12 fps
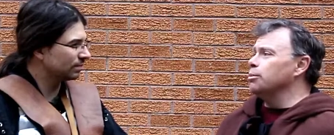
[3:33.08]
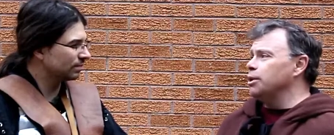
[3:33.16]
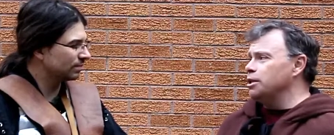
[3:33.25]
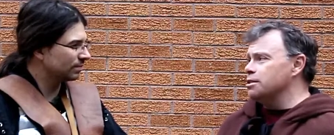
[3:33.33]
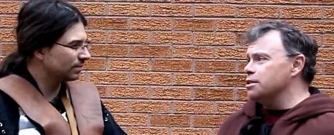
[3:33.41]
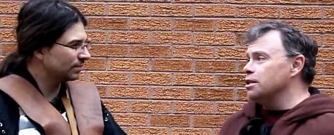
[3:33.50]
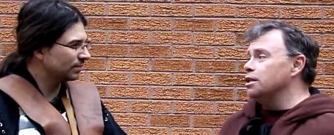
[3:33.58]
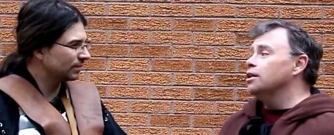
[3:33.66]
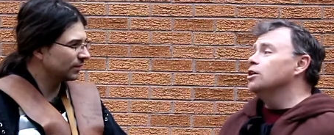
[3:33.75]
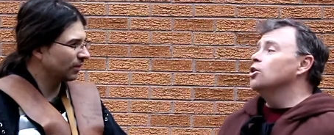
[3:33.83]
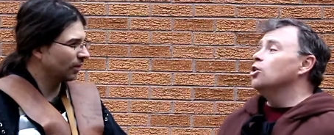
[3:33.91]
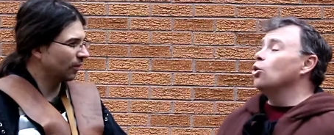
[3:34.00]
Speaker 1: a PC
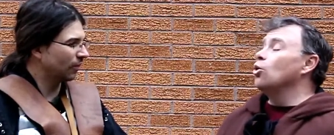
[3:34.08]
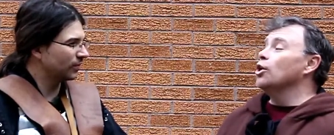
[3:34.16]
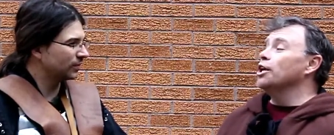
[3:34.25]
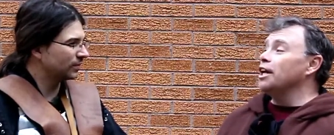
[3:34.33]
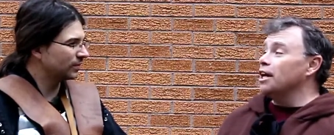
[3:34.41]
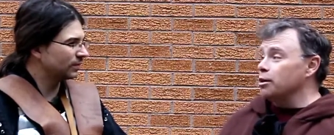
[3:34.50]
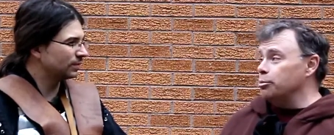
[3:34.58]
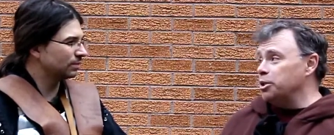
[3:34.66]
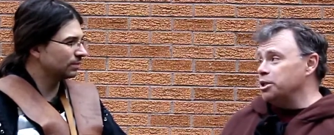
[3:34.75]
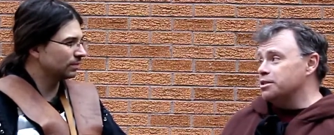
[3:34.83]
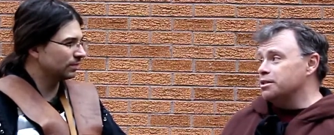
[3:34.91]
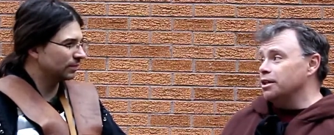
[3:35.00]
or an
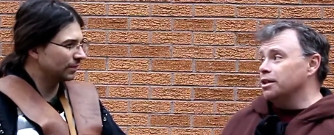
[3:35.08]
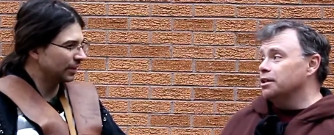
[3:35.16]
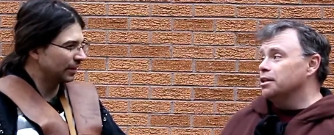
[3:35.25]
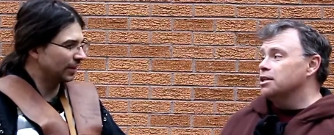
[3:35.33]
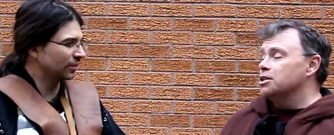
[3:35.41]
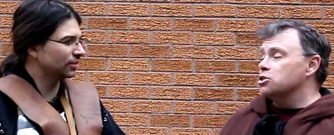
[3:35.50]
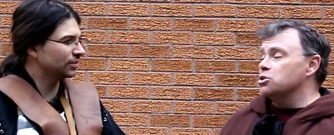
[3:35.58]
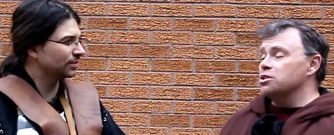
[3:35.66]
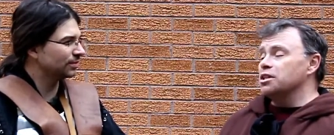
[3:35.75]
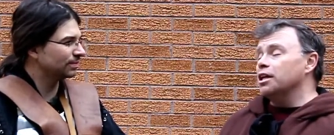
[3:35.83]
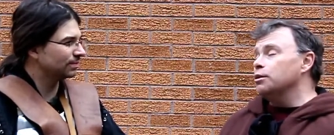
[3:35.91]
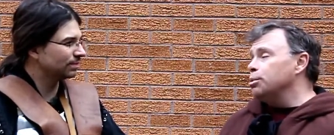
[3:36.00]
NPC. Yes. So
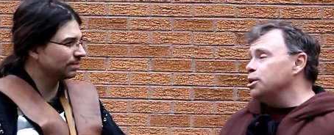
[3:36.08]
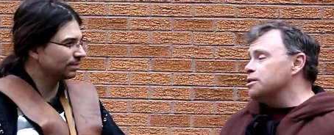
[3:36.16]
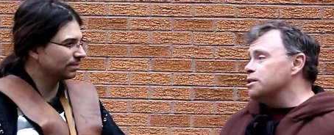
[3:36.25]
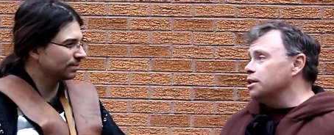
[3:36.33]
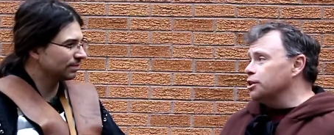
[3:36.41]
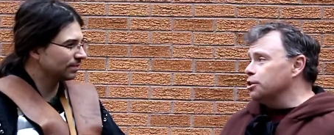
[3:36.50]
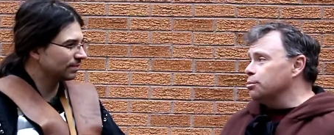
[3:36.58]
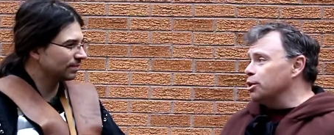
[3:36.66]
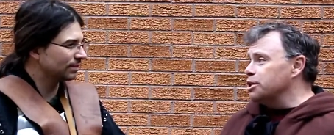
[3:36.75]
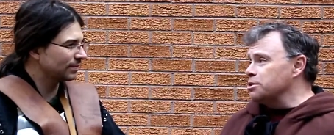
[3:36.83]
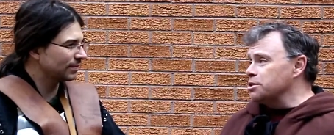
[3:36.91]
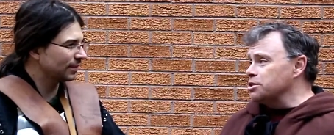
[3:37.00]
is an NPC a good
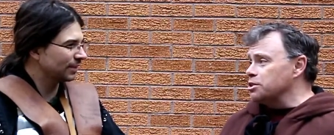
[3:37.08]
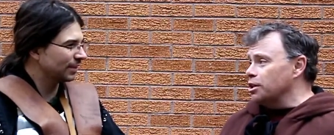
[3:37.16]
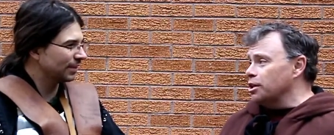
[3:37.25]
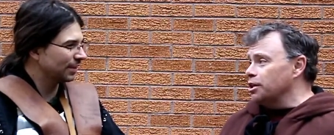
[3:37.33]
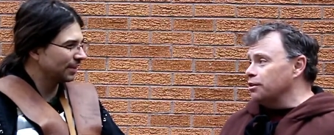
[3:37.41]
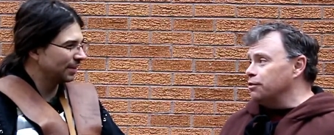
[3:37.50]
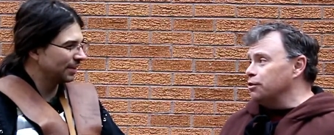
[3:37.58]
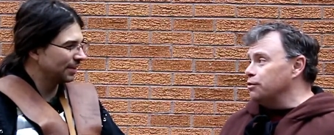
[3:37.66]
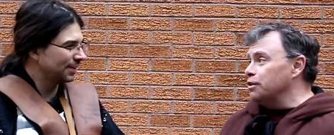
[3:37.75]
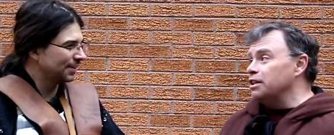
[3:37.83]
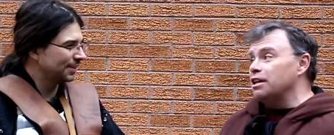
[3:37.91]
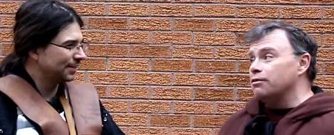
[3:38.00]
place to start if you've
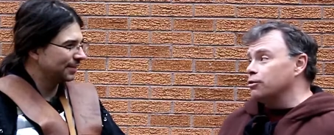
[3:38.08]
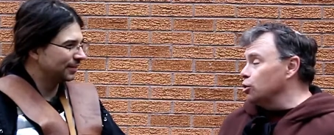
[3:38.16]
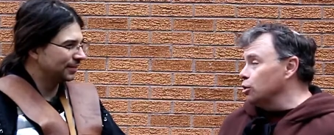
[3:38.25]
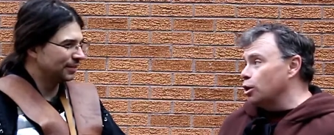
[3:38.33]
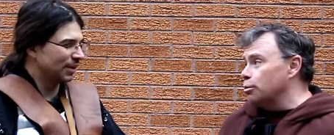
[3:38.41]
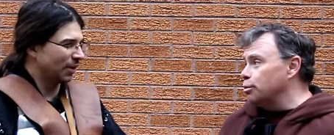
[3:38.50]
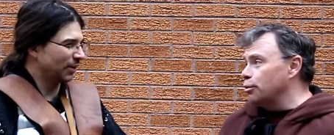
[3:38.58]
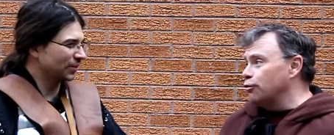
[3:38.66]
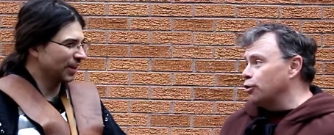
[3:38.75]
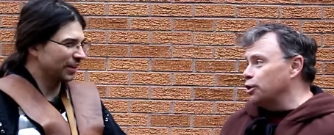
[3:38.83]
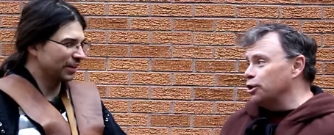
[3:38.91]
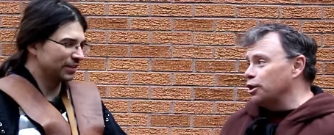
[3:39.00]
never LARPed no,
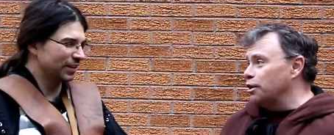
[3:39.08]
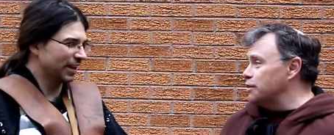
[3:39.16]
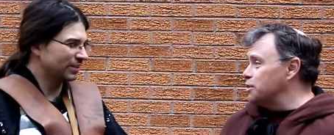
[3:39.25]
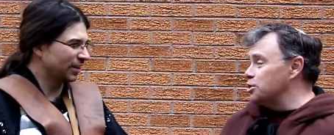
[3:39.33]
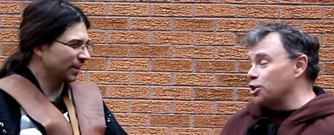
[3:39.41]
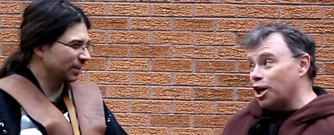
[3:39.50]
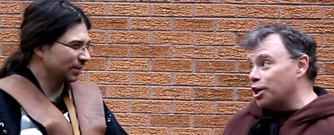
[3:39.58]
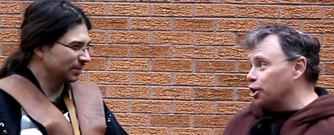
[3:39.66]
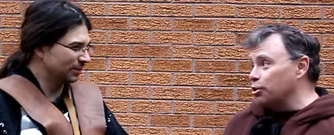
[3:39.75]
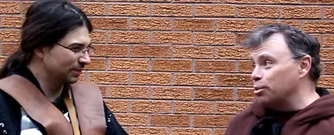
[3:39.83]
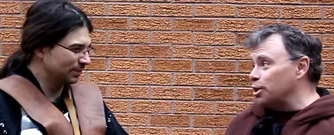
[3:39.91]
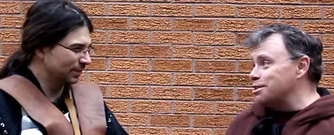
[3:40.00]
before in your life? It's not, not a
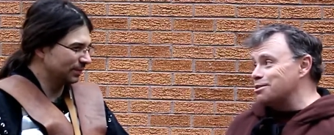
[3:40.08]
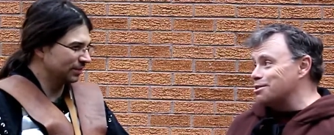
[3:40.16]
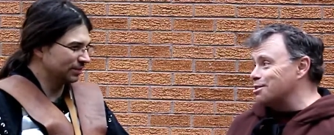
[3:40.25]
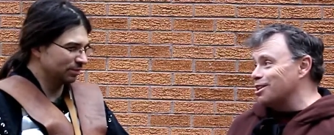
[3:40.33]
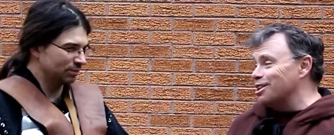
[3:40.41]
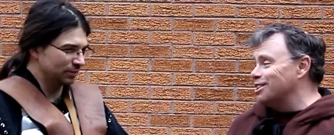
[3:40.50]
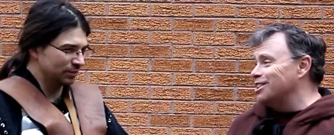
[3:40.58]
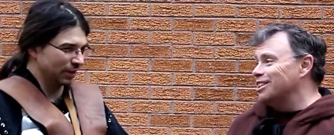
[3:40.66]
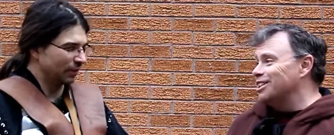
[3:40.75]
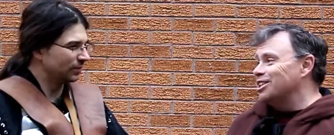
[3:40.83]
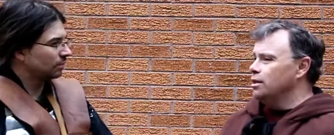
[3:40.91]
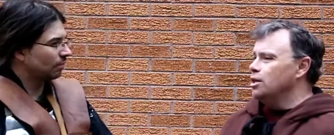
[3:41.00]
good place to start? No.
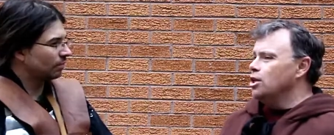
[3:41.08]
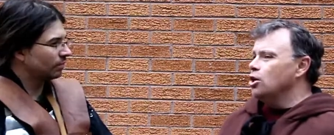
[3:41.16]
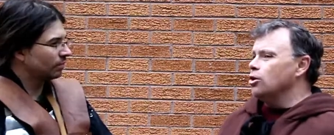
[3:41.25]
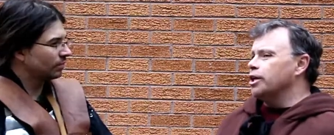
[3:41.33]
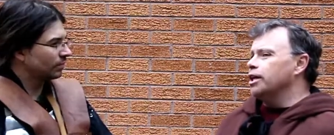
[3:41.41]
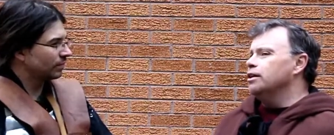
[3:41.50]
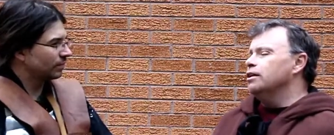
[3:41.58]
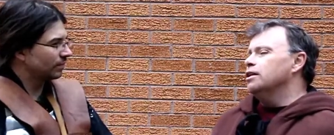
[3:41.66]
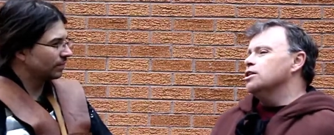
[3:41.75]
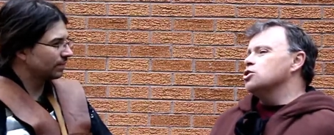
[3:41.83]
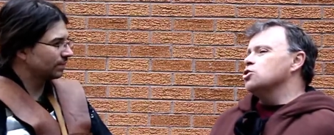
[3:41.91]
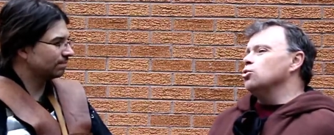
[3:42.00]
Okay.
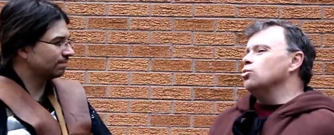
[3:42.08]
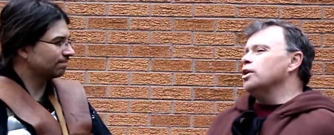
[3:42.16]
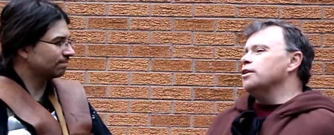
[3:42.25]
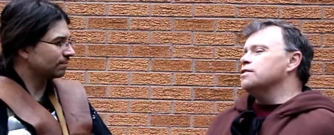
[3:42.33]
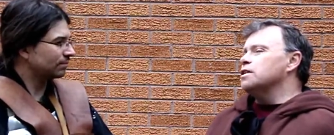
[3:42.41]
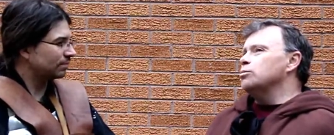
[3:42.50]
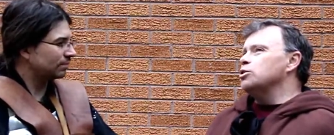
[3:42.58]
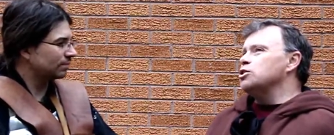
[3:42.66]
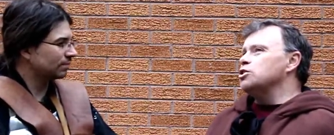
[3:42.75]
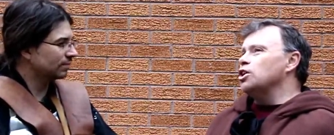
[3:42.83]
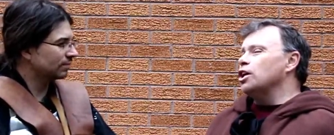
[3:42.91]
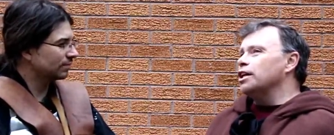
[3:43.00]
So what if
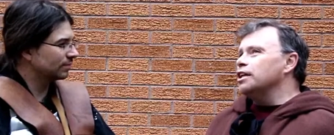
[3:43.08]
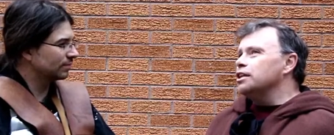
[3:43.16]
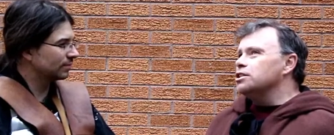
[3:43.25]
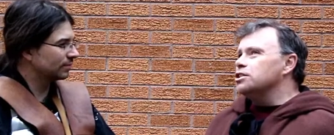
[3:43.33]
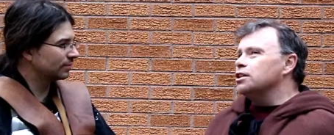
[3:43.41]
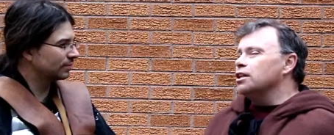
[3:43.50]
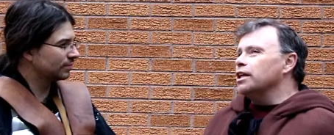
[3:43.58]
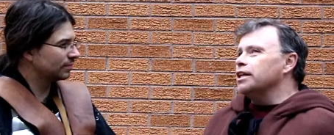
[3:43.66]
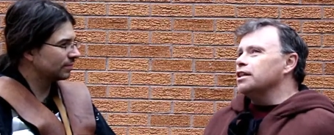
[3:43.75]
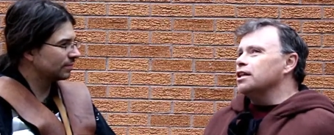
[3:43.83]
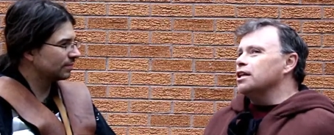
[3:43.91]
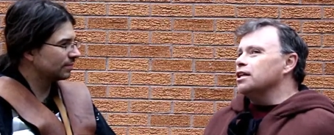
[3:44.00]
someone's not into
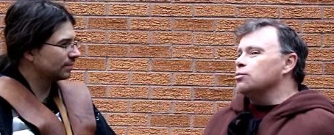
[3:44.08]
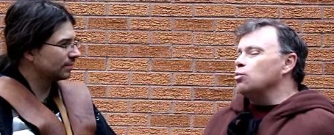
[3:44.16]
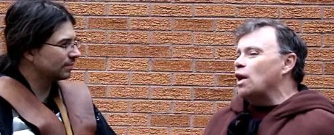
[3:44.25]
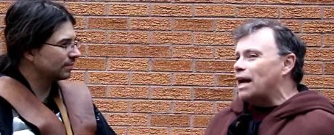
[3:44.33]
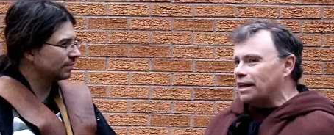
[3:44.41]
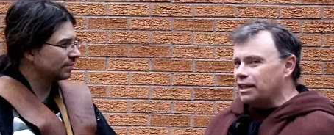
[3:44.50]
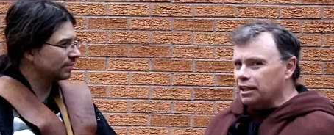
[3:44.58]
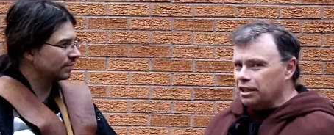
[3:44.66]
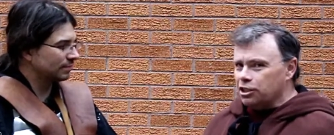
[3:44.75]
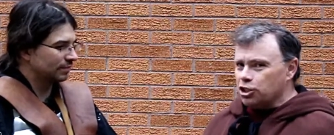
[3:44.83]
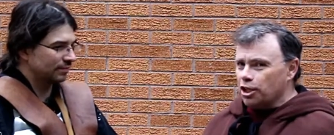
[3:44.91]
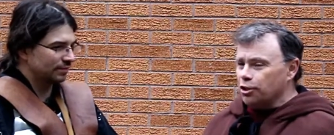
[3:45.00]
like the whacking
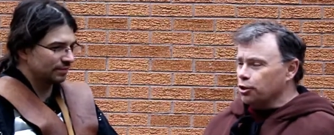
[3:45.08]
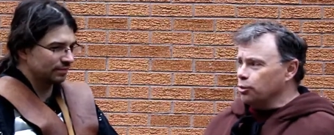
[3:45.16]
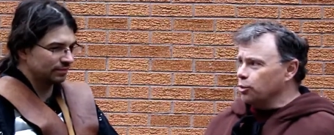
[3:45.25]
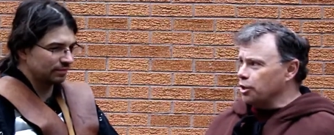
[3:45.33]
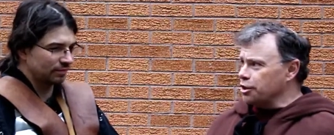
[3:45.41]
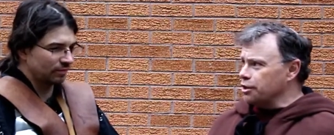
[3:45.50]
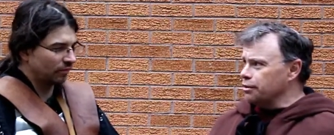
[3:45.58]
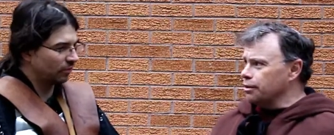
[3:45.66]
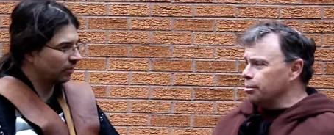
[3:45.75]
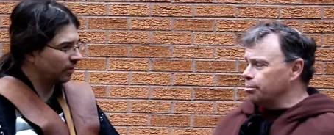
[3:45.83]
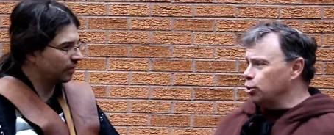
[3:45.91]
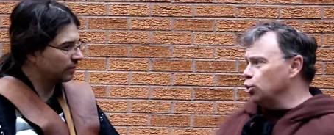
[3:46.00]
each other with
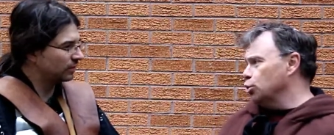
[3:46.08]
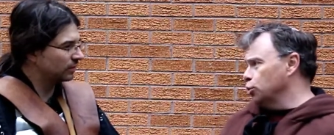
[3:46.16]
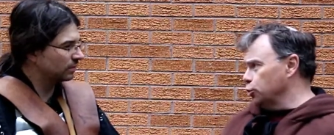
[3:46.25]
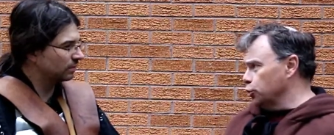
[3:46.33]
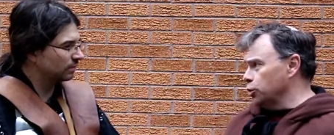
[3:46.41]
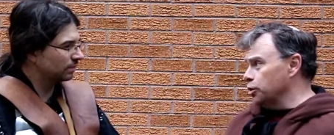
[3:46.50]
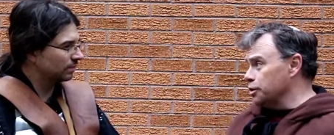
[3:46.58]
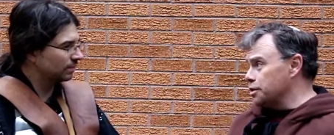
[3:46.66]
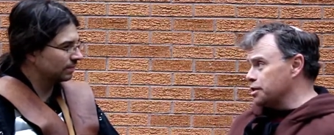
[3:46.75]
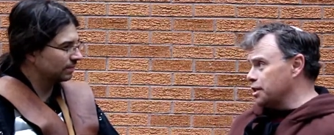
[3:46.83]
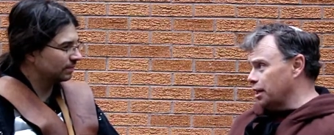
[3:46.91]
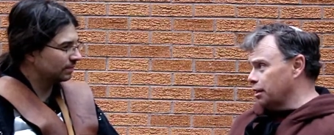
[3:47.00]
the pool
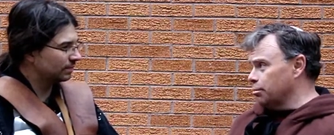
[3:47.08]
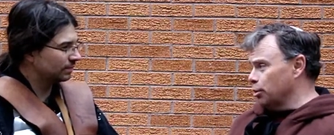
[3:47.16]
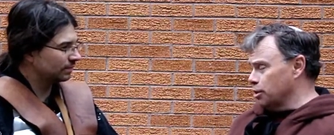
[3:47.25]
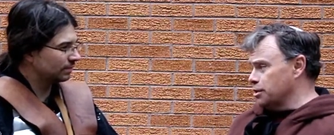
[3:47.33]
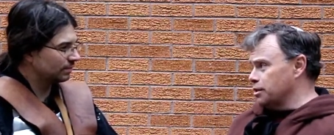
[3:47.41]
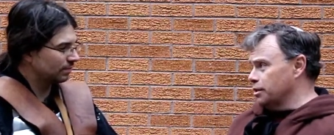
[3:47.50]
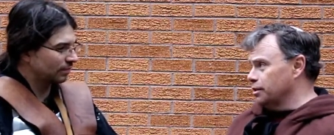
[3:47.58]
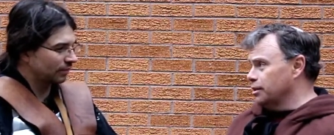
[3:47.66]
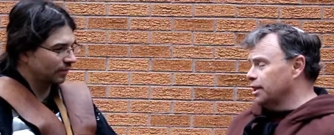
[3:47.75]
noodles kind of person